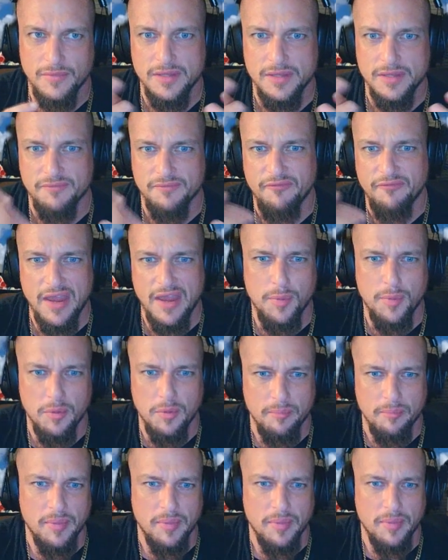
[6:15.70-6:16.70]
vapor
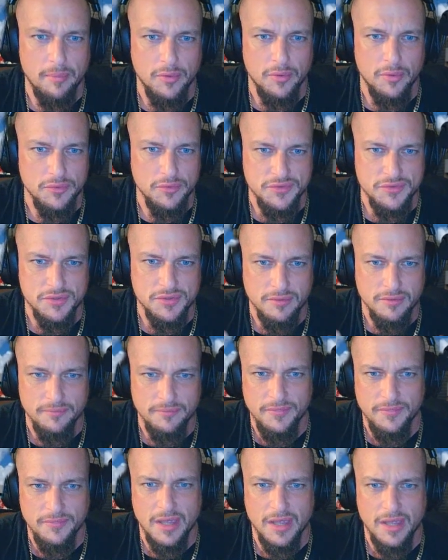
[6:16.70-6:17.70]
bubbles, or
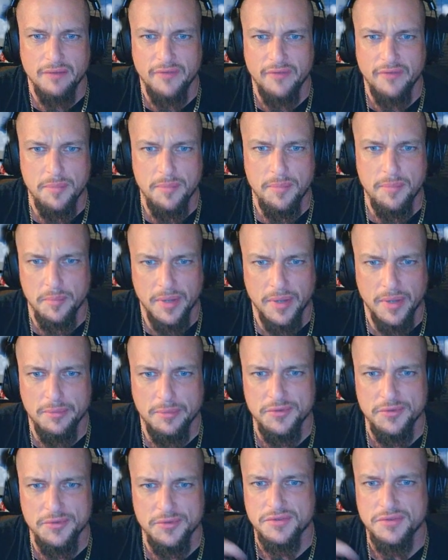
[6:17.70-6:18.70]
vapor
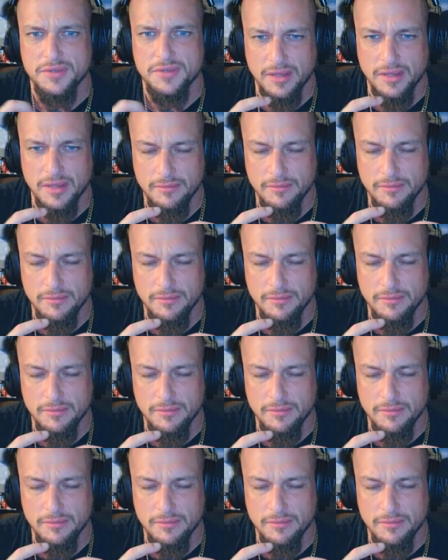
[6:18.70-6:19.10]
bubbles that